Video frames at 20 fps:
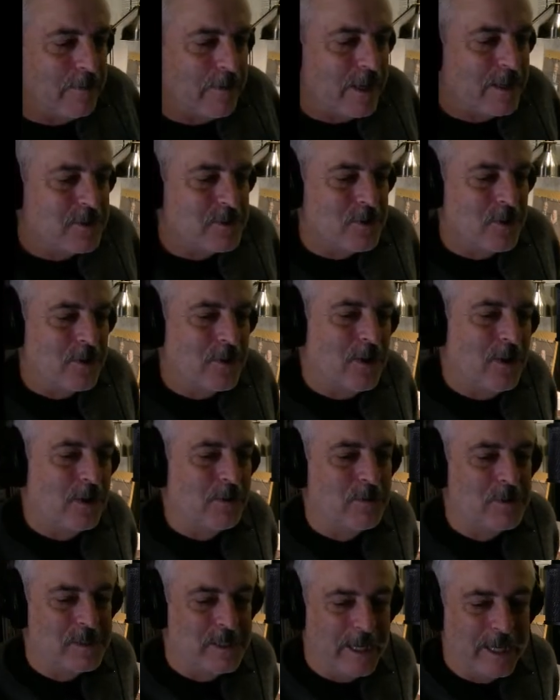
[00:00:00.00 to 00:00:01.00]
and that
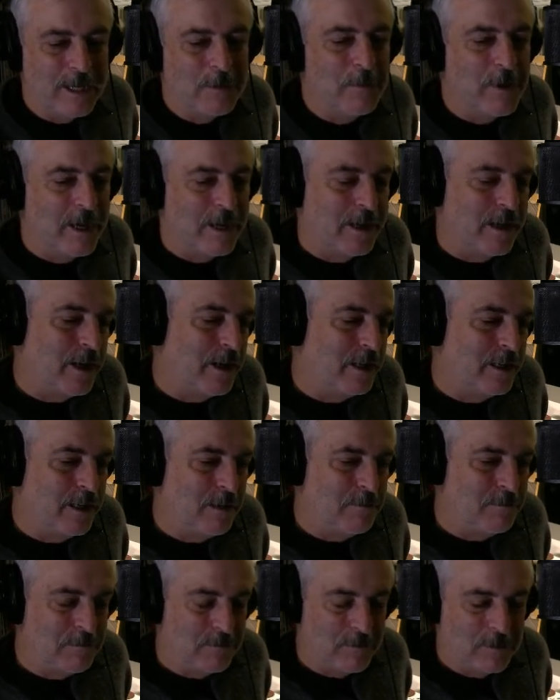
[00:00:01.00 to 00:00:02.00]
zircon was dated by a
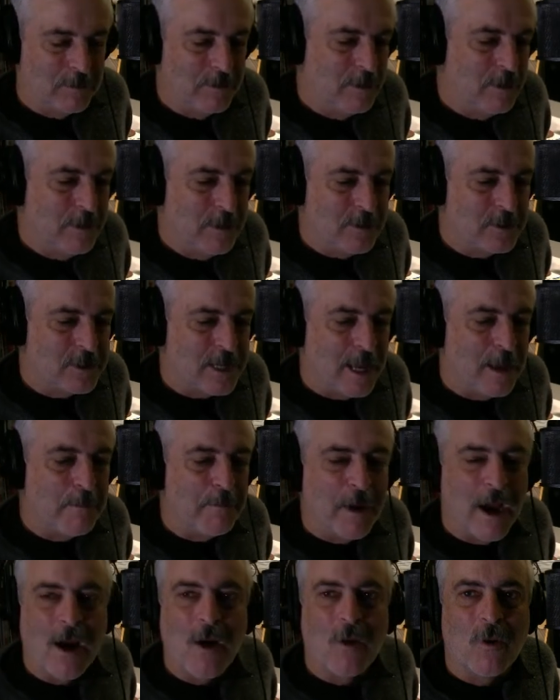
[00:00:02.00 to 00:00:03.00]
guy named
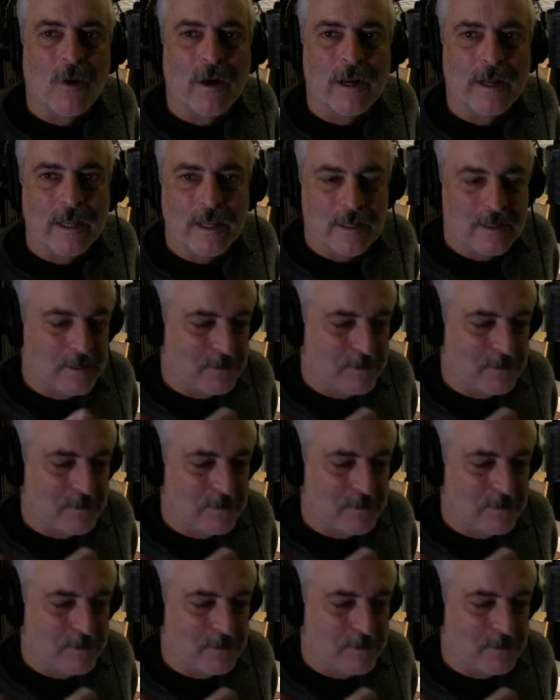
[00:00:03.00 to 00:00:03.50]
Sam Bowering.